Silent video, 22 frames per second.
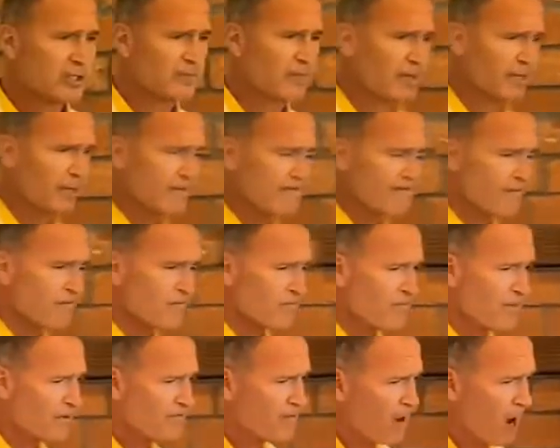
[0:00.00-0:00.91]
But,
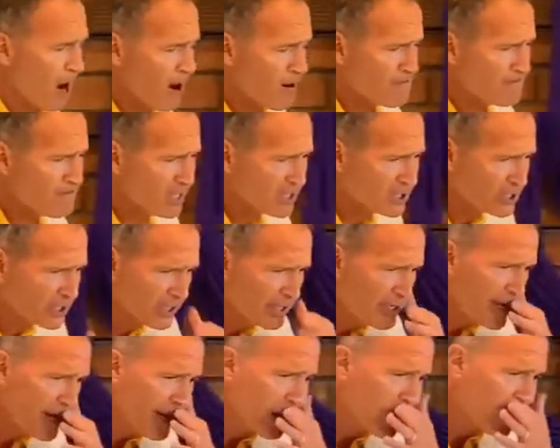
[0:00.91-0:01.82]
but our mission
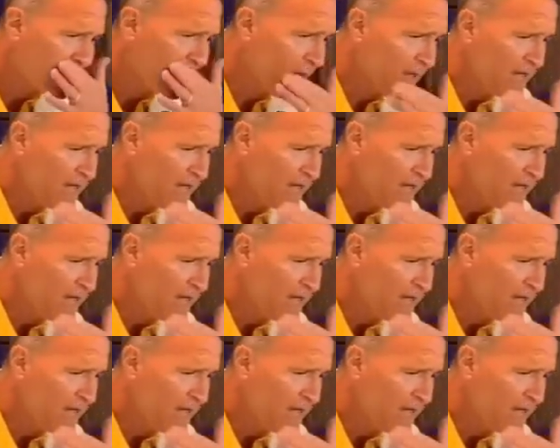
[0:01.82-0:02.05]
here,